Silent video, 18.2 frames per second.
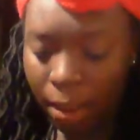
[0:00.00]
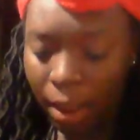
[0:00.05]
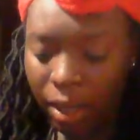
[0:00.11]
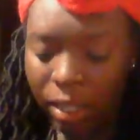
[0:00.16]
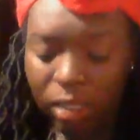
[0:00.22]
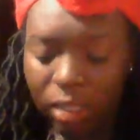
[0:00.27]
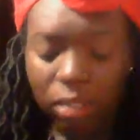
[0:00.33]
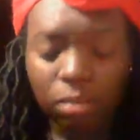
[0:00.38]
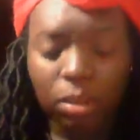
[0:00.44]
I
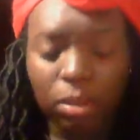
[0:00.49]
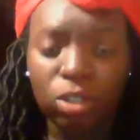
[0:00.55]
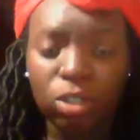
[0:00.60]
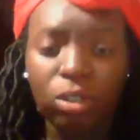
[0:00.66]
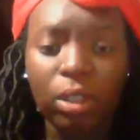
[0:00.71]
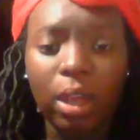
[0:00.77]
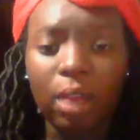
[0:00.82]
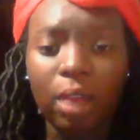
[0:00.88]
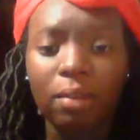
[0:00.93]
need to make sure
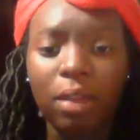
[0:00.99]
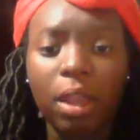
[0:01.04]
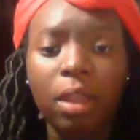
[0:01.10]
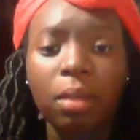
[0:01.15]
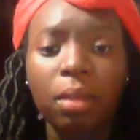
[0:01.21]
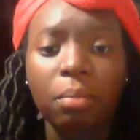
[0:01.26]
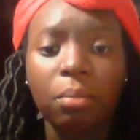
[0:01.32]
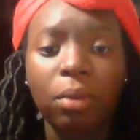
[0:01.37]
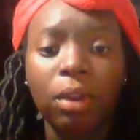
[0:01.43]
that I have
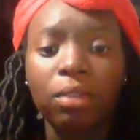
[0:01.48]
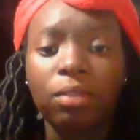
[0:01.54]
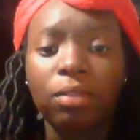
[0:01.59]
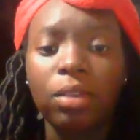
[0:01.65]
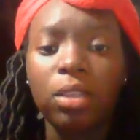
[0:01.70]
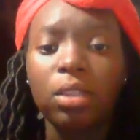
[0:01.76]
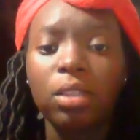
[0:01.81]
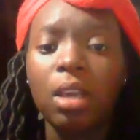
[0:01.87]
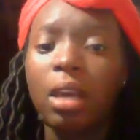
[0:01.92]
eaten
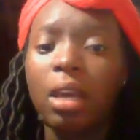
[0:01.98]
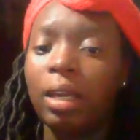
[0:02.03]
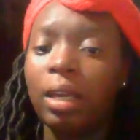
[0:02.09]
breakfast